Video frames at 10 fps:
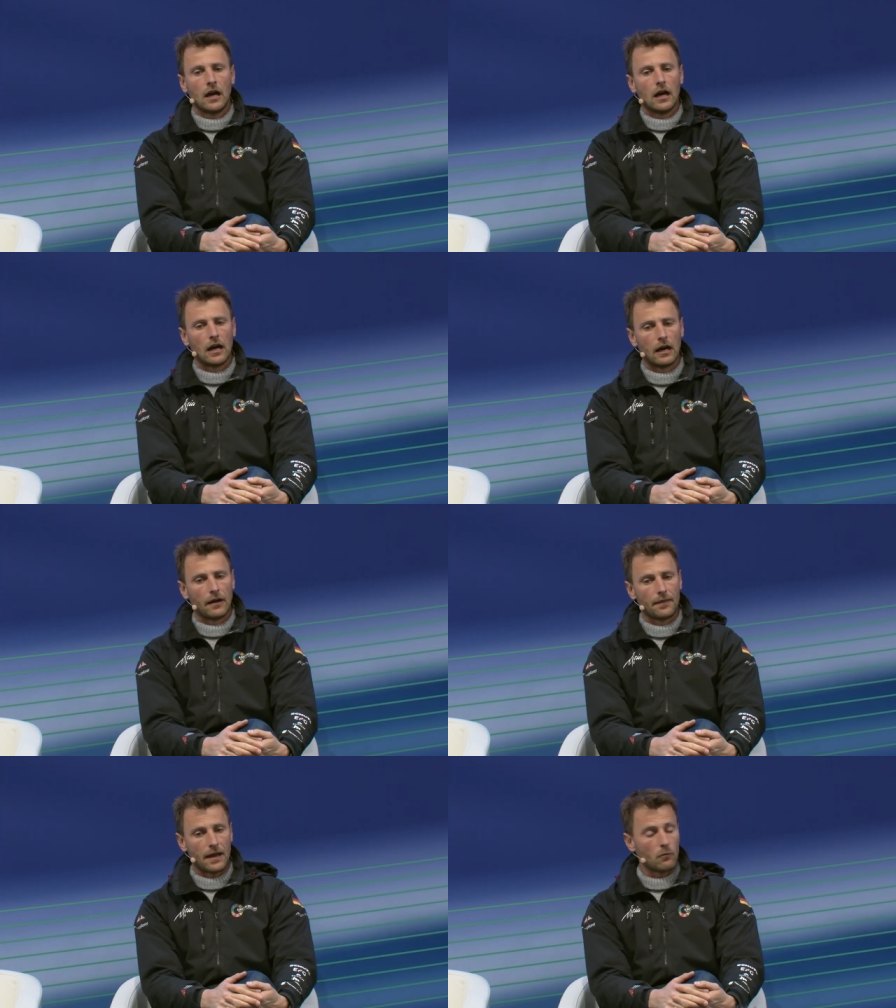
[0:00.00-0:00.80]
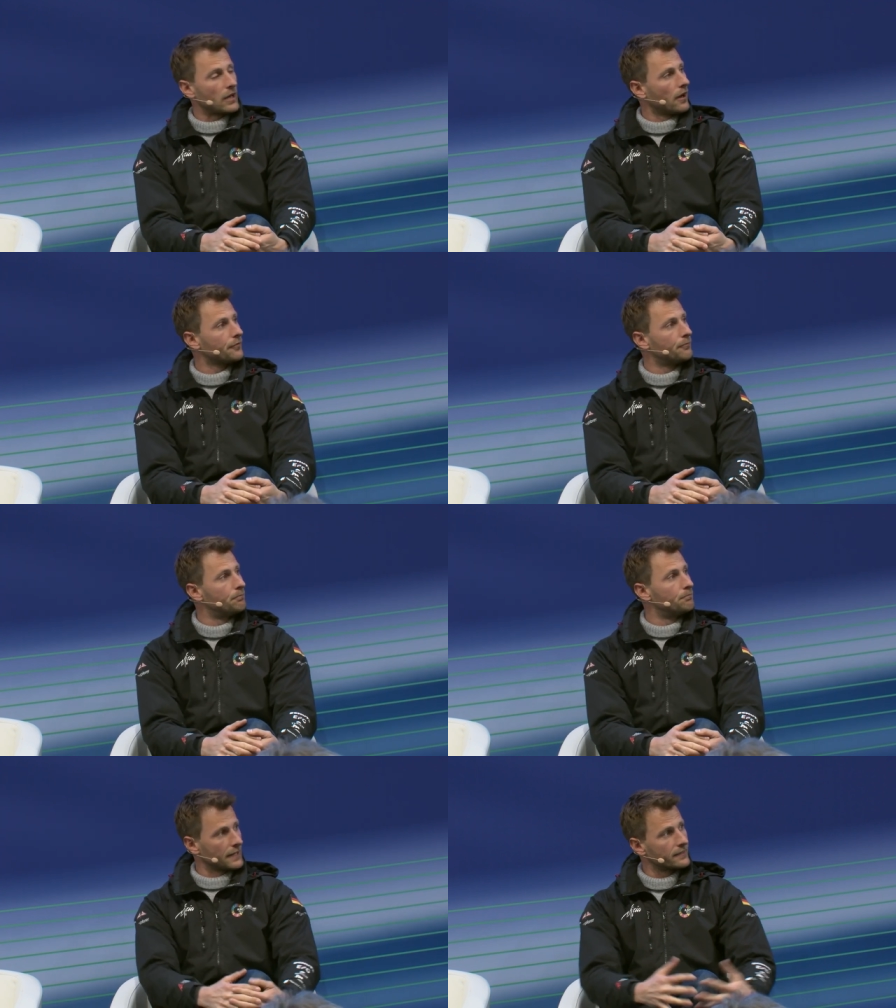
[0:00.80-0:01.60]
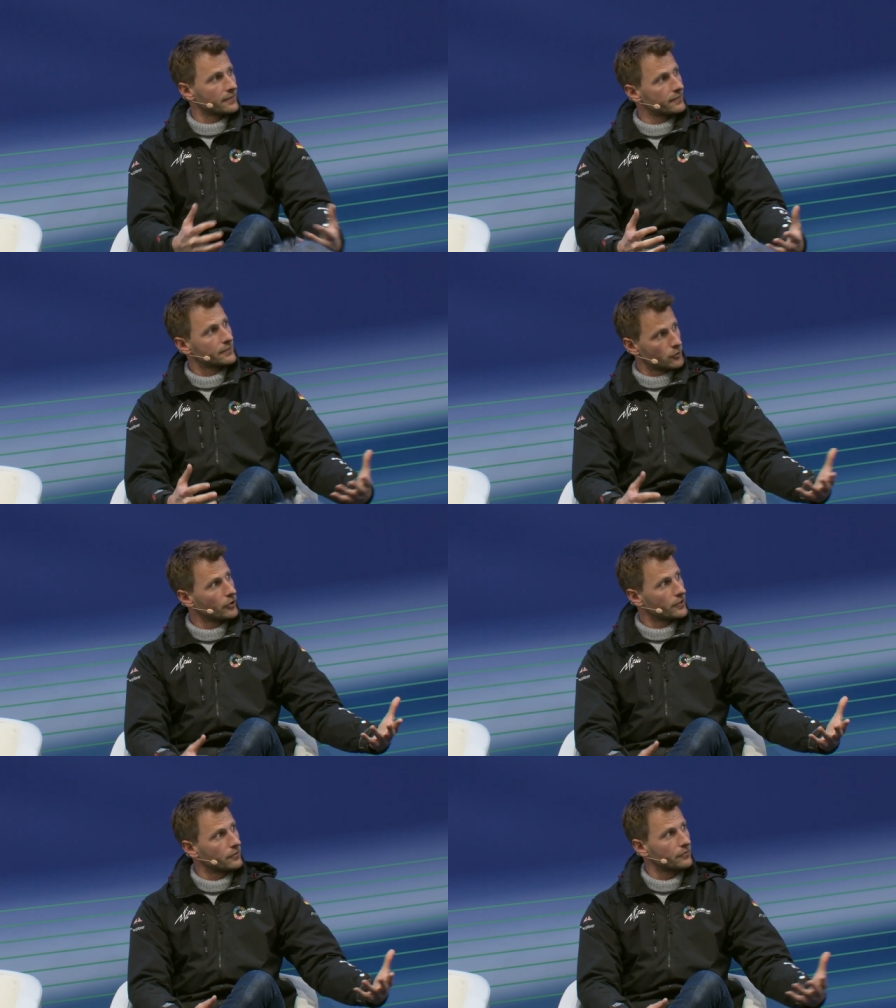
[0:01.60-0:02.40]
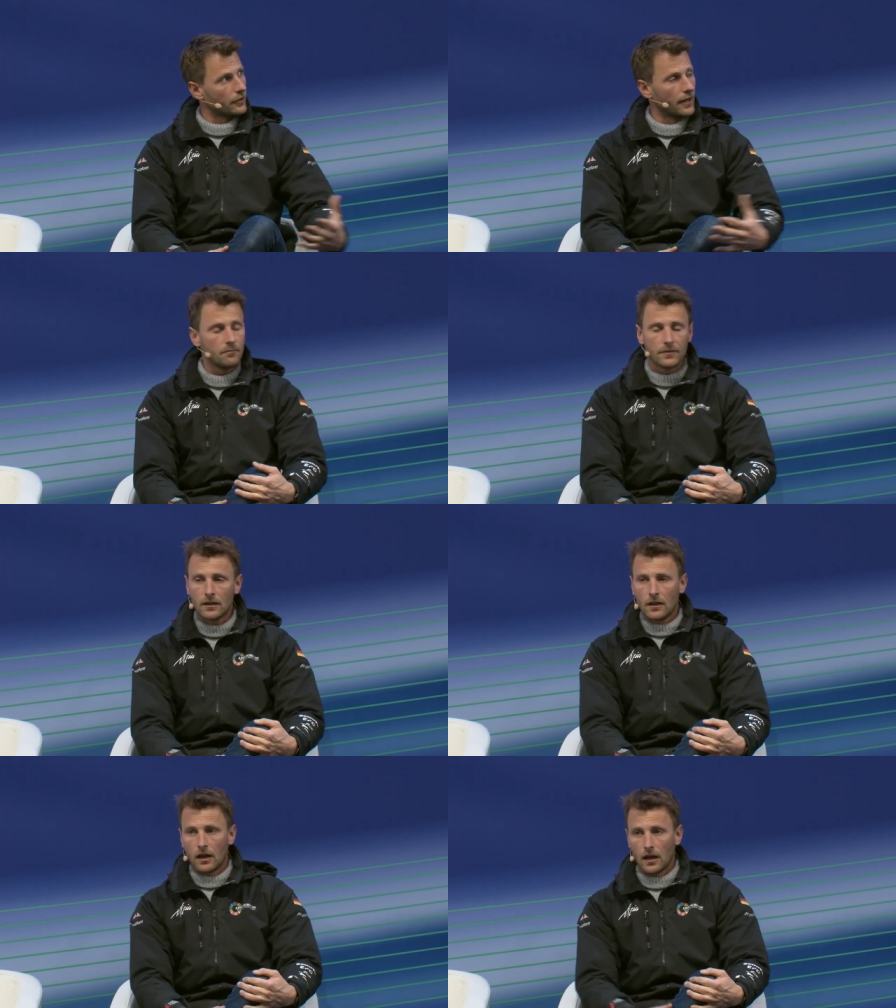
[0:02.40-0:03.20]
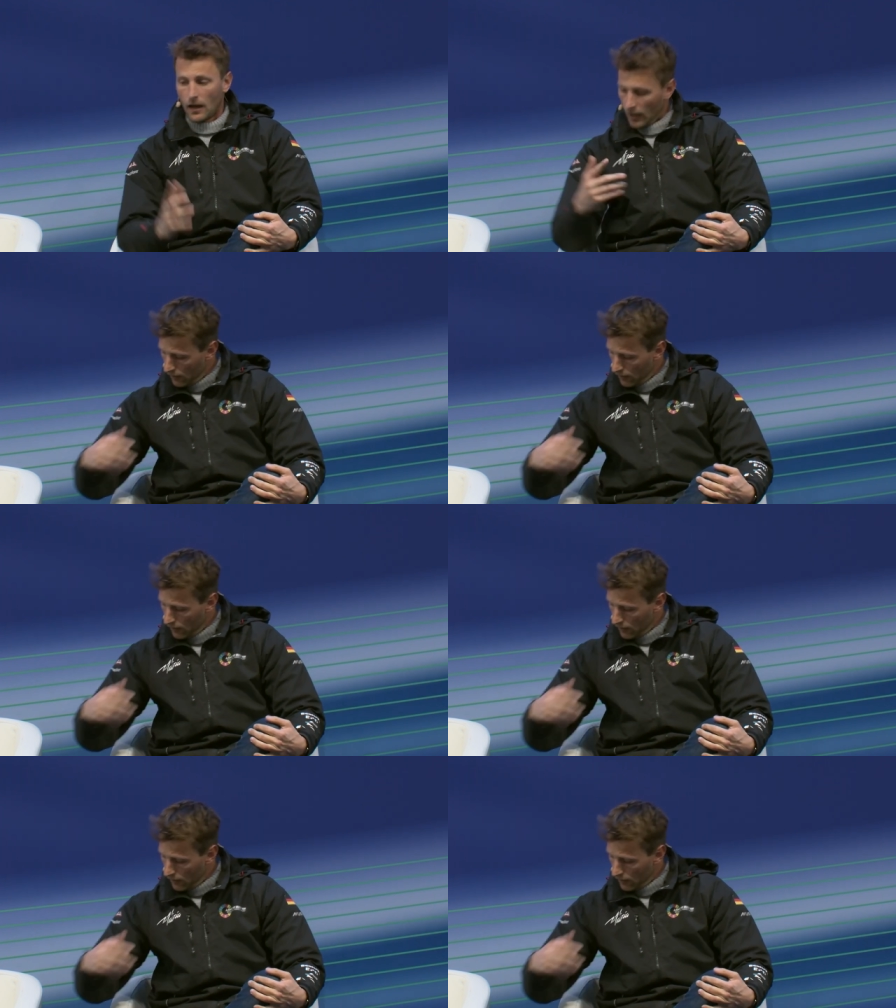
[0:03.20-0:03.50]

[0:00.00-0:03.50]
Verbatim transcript: uh, then we have picked this alternative, right? Uh, I